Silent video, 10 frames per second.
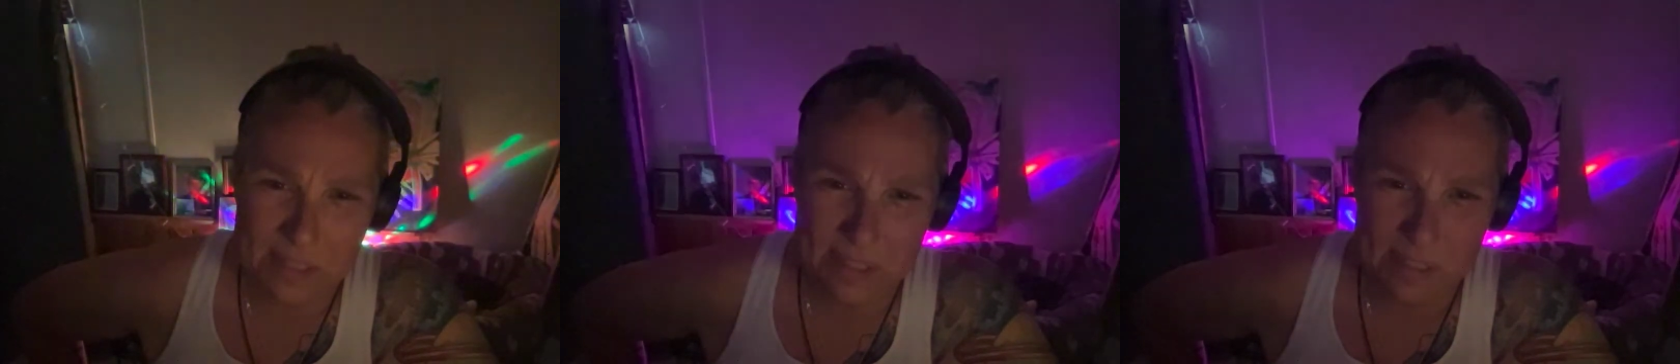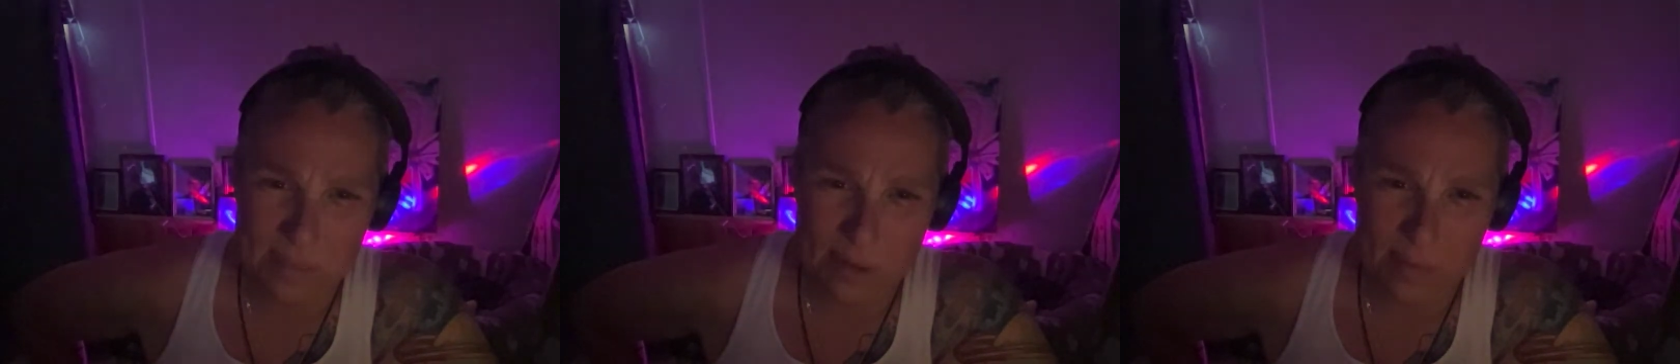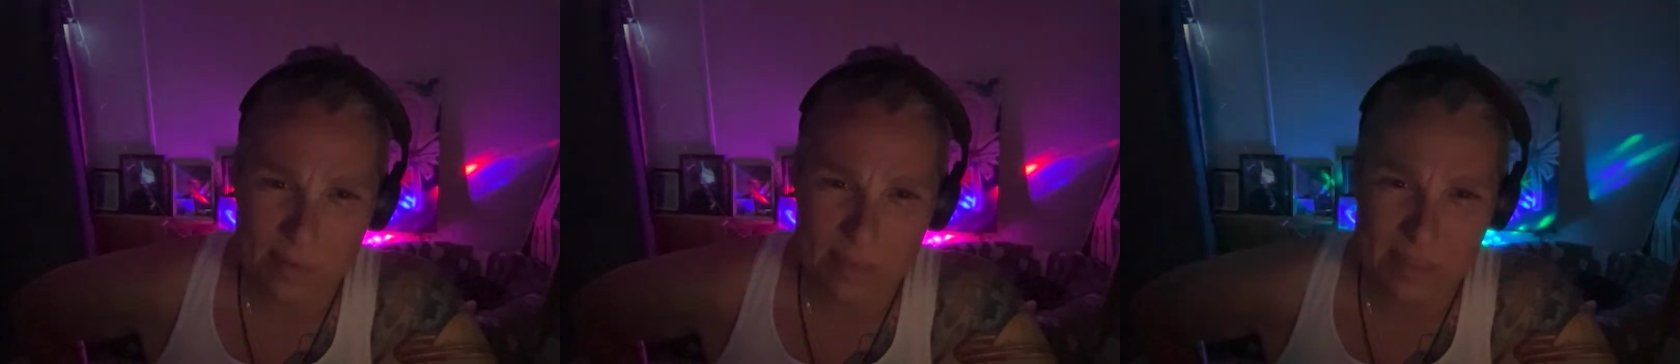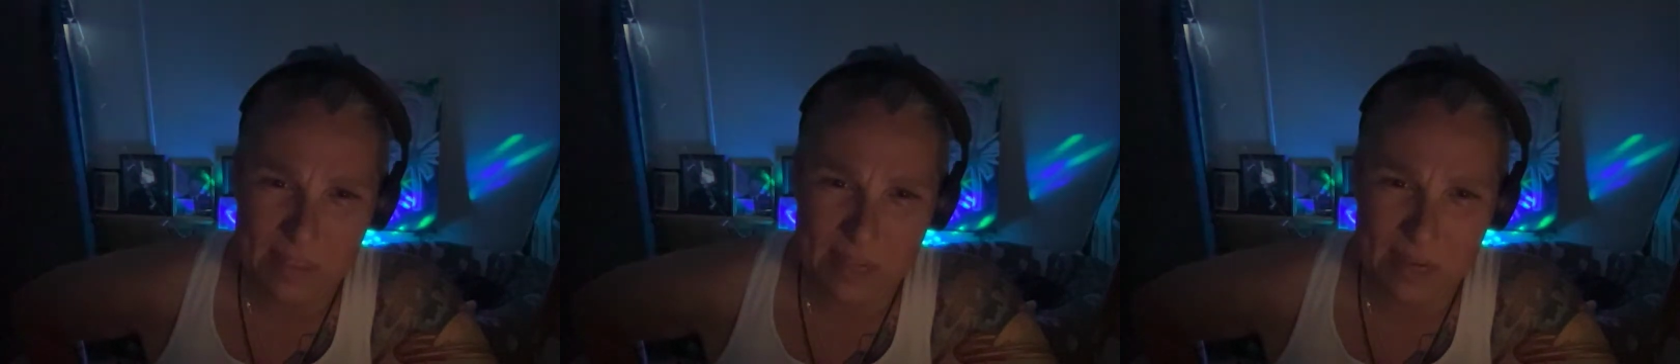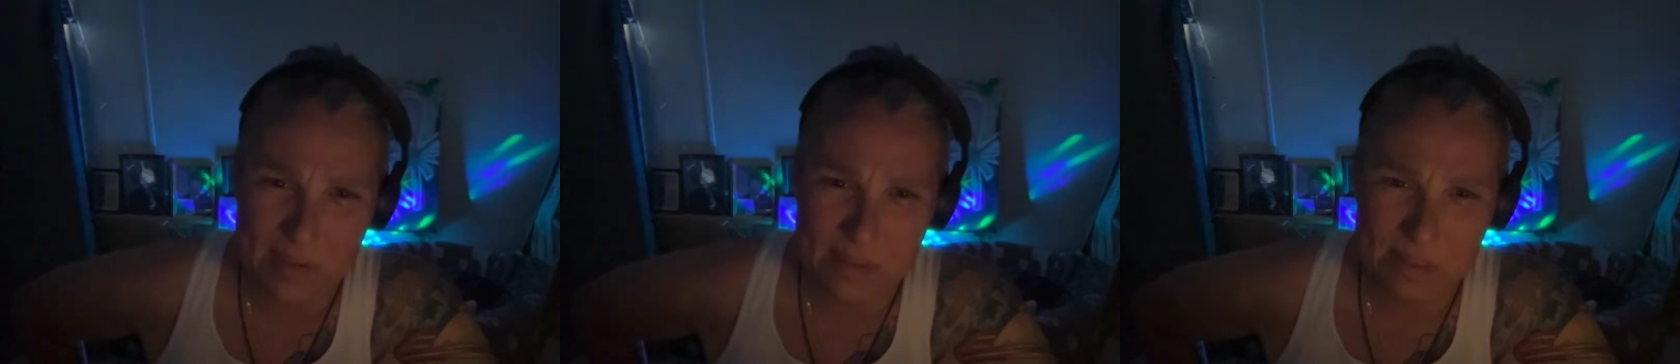in the small place
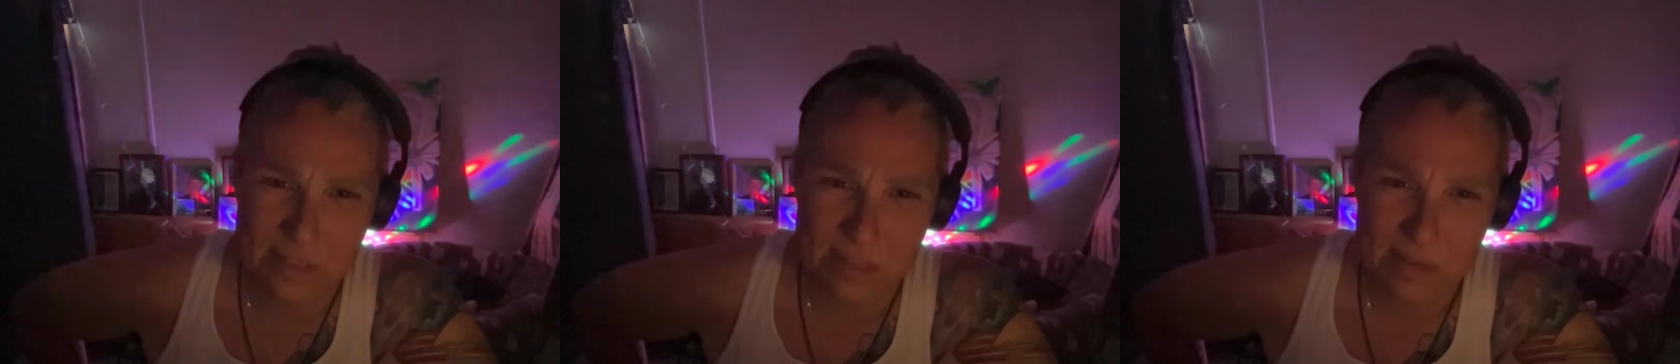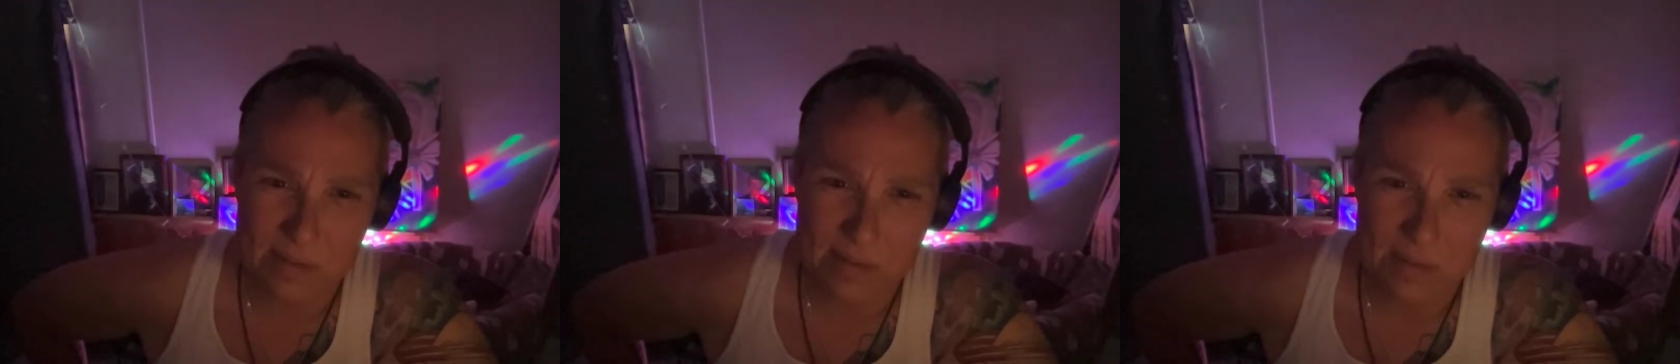towns, you know.